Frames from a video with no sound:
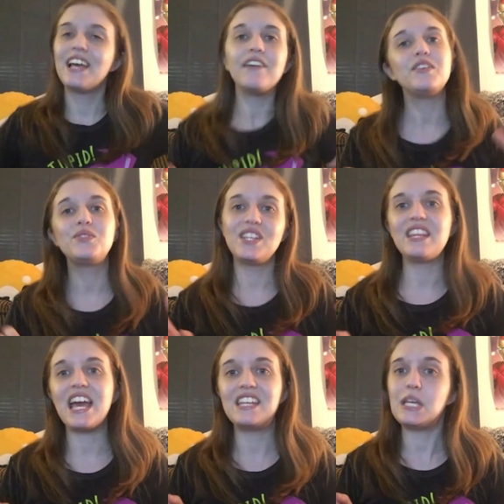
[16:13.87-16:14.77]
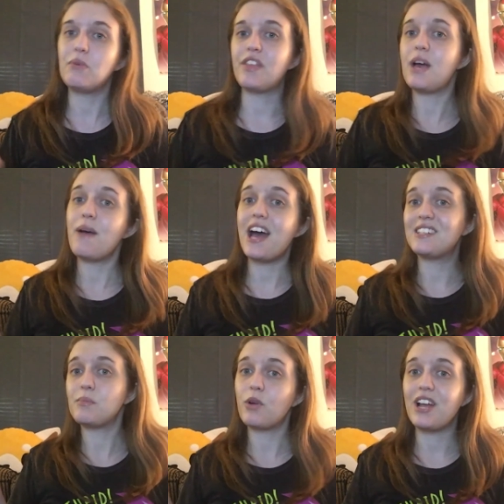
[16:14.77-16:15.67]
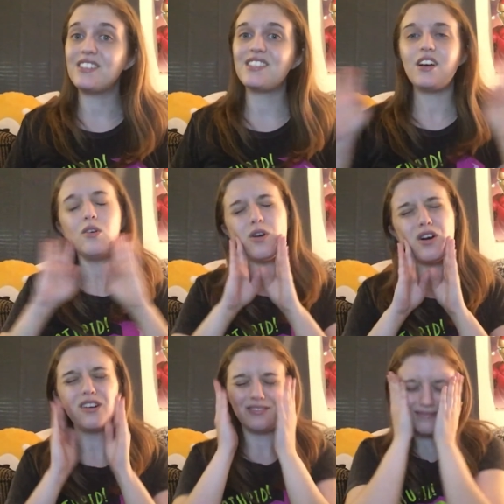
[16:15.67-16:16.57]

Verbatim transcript: if you've seen the ending with him as a prince oh,